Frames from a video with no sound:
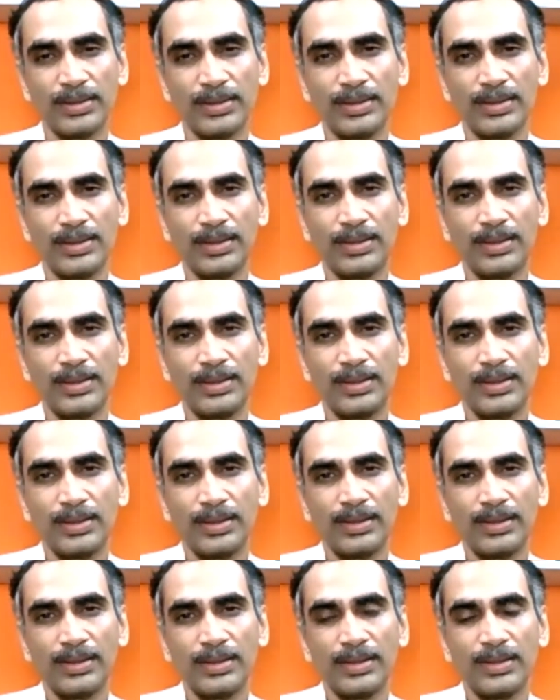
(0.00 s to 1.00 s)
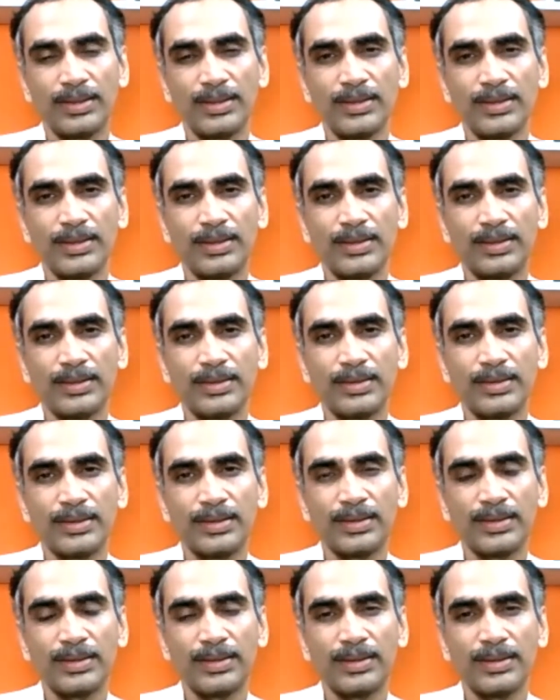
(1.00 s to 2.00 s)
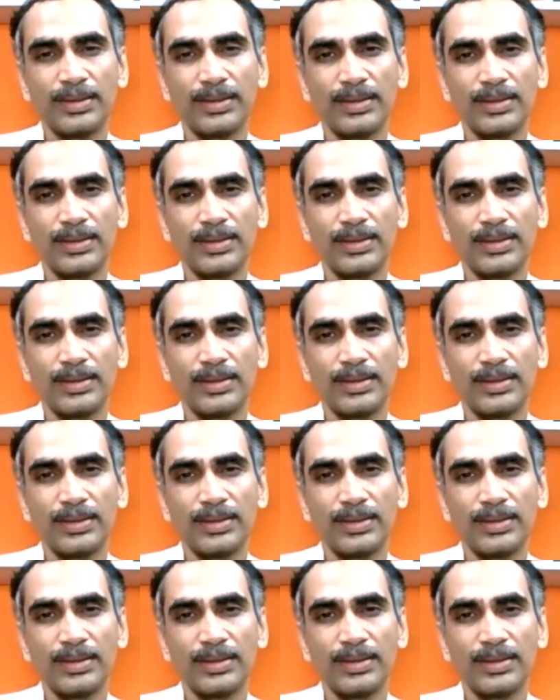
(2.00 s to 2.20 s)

Nobody speaks.